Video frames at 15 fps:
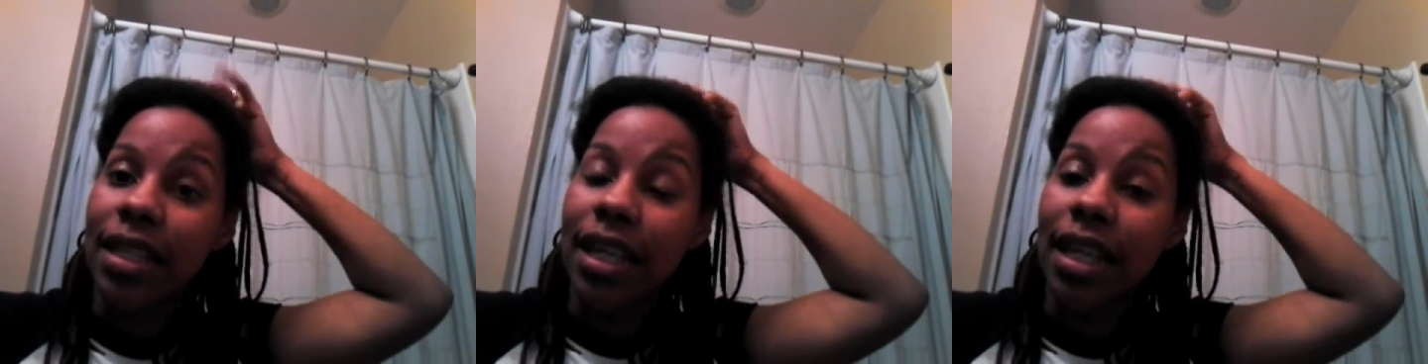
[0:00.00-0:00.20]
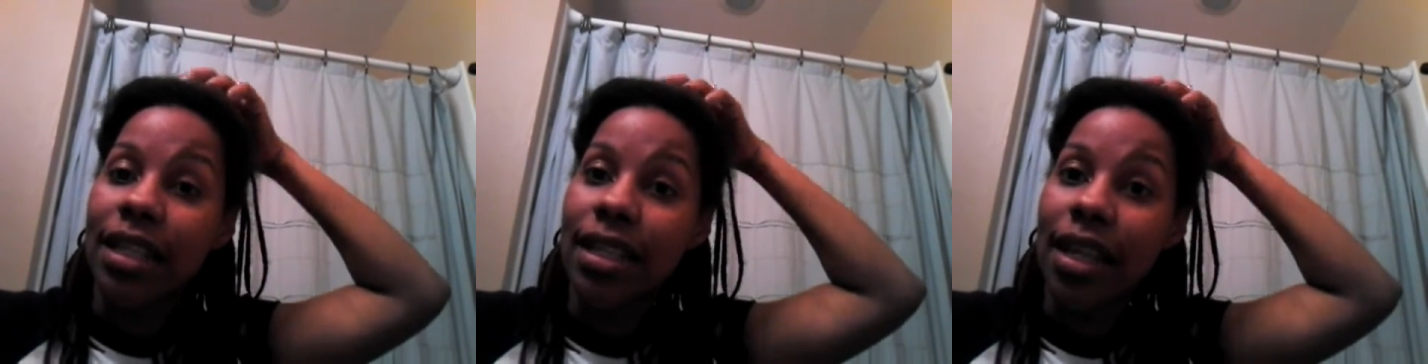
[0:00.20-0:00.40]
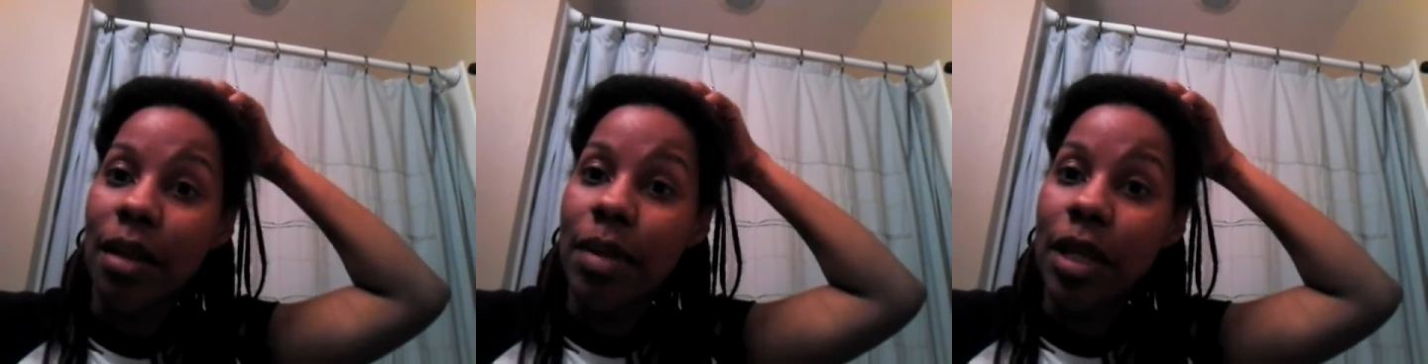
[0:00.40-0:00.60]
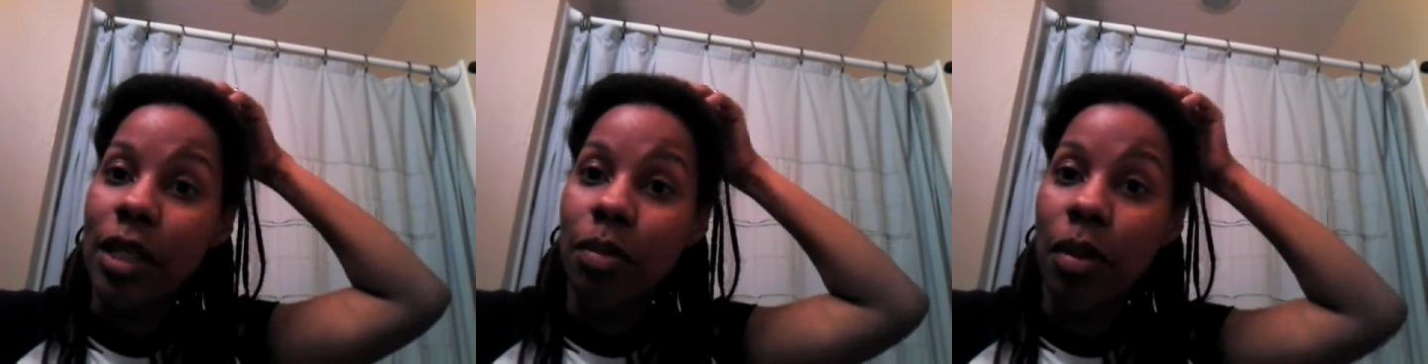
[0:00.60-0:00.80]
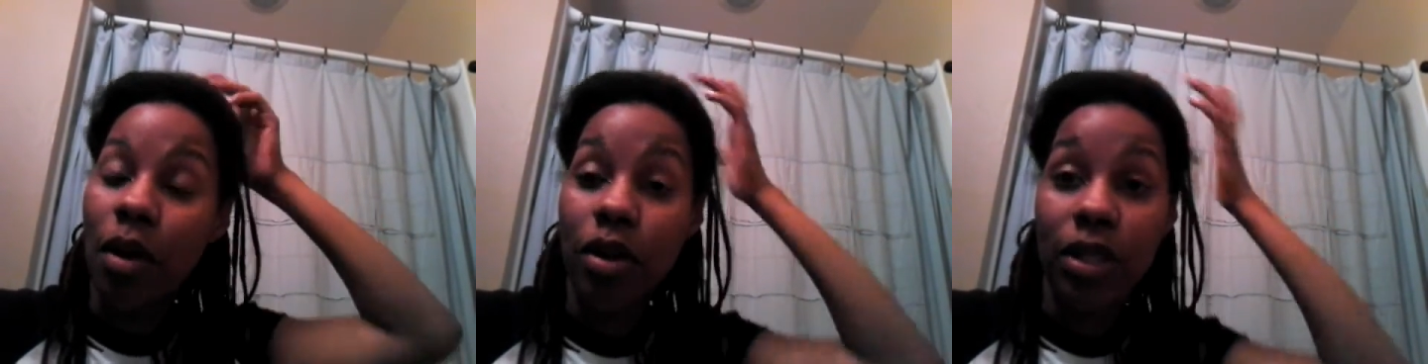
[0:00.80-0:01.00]
that is going to be
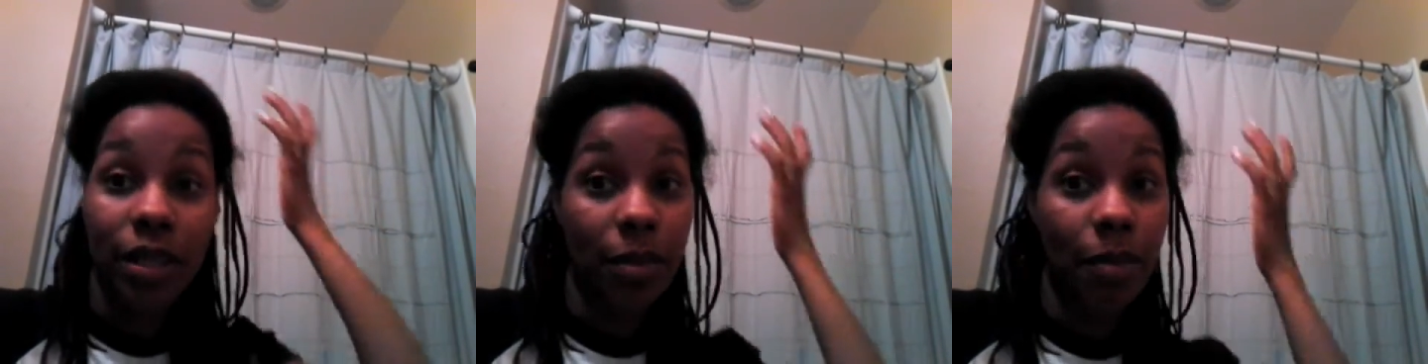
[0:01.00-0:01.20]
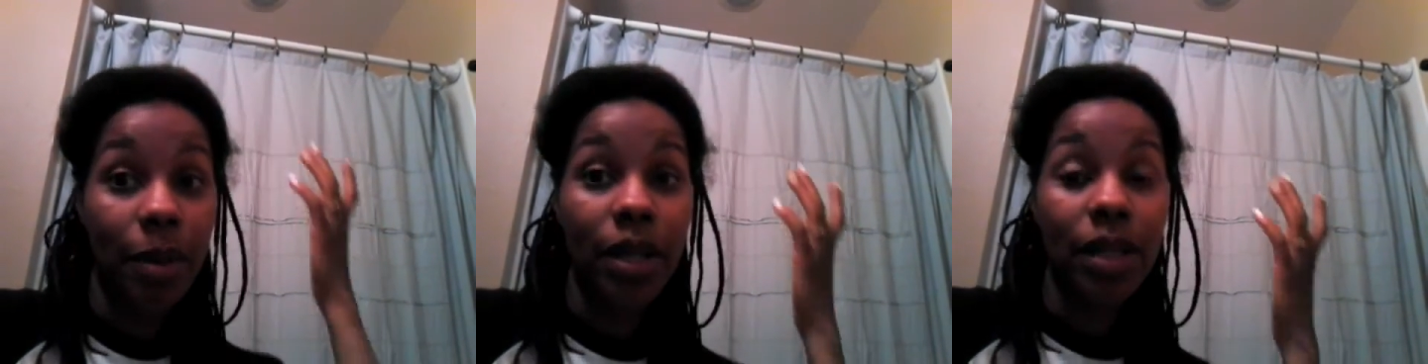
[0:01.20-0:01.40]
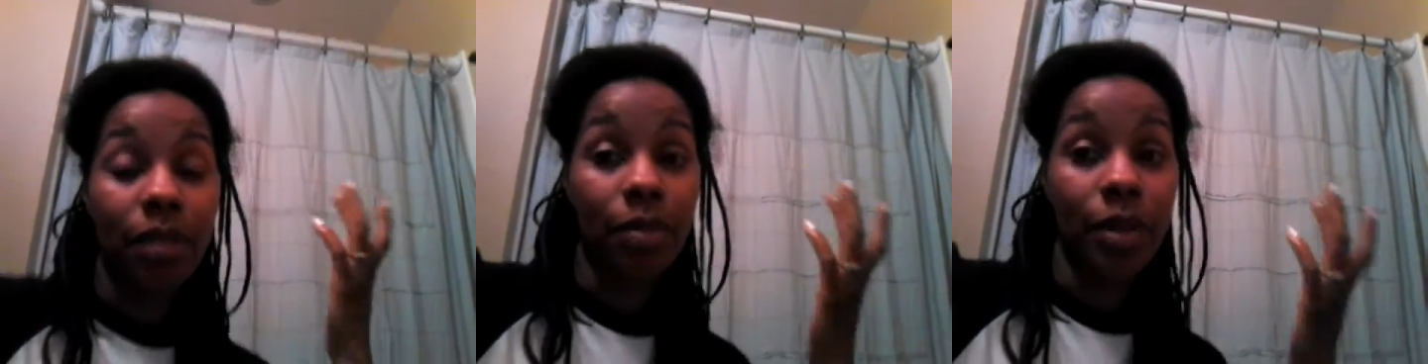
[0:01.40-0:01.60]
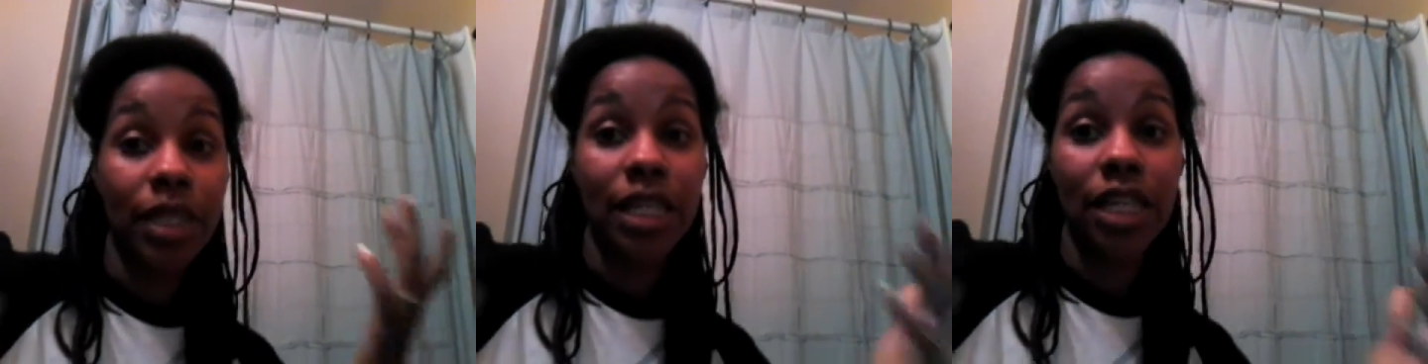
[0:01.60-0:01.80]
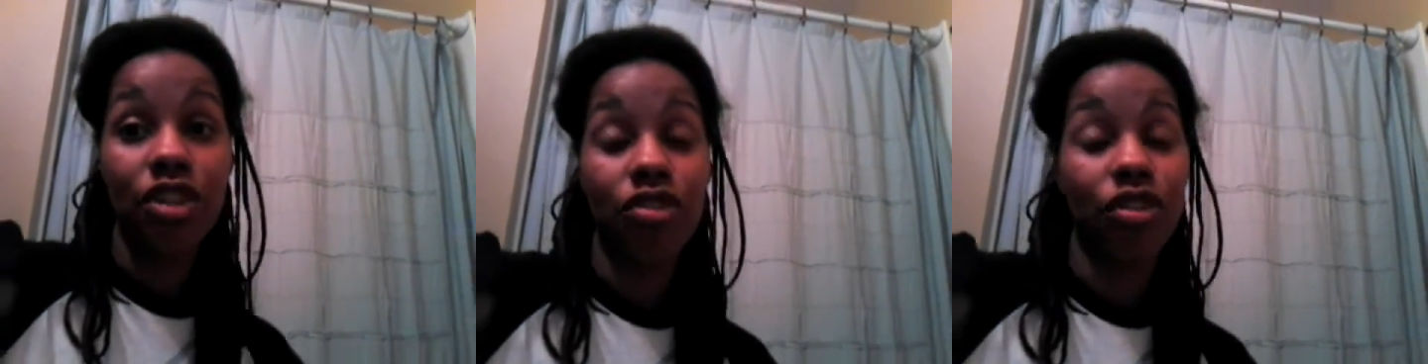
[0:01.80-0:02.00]
exposed, put
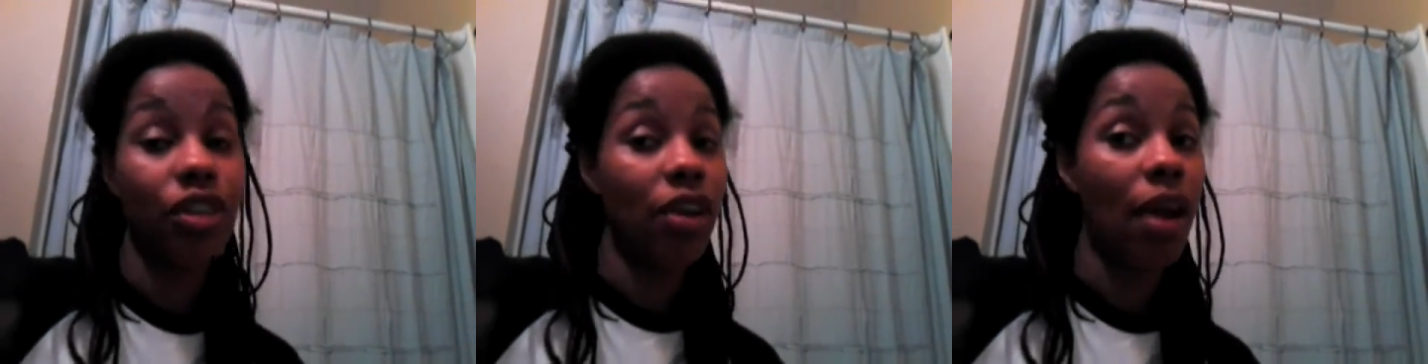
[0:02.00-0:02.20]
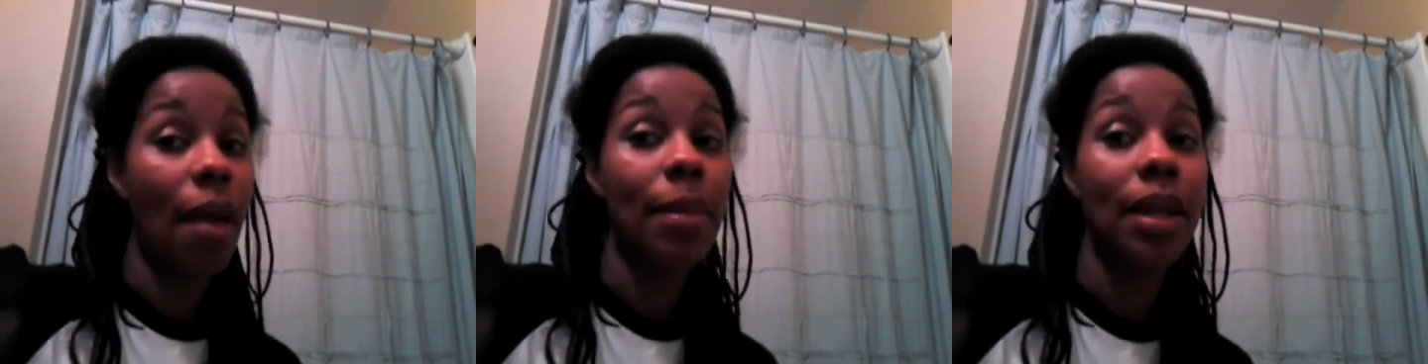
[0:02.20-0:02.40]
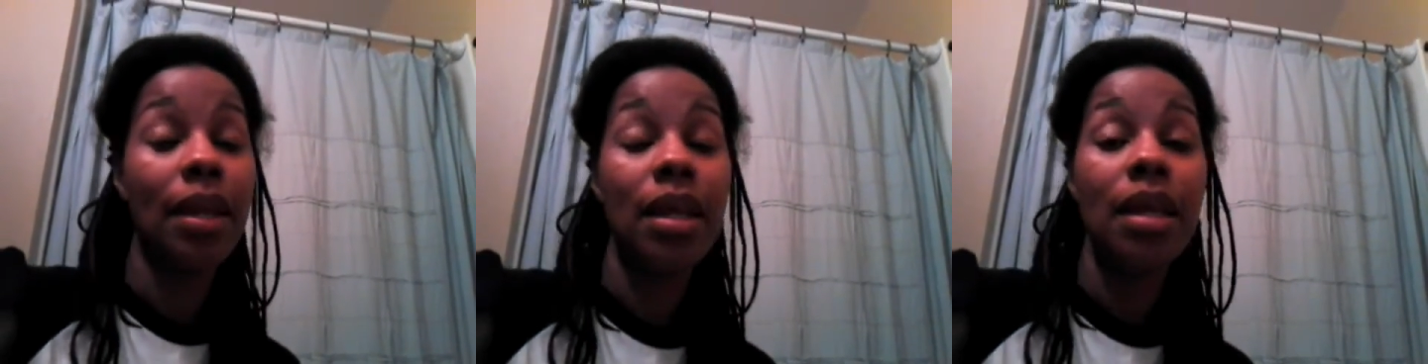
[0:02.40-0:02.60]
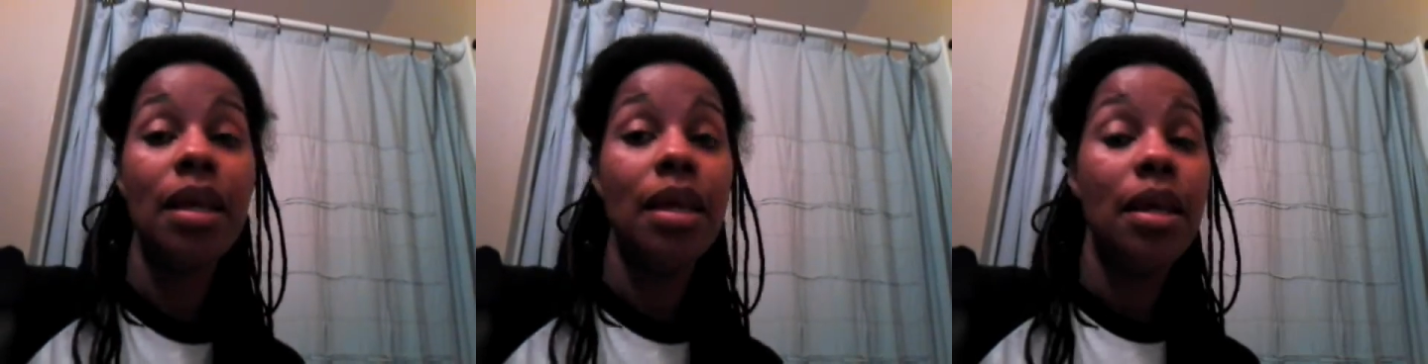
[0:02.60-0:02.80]
sunscreen there. I mean,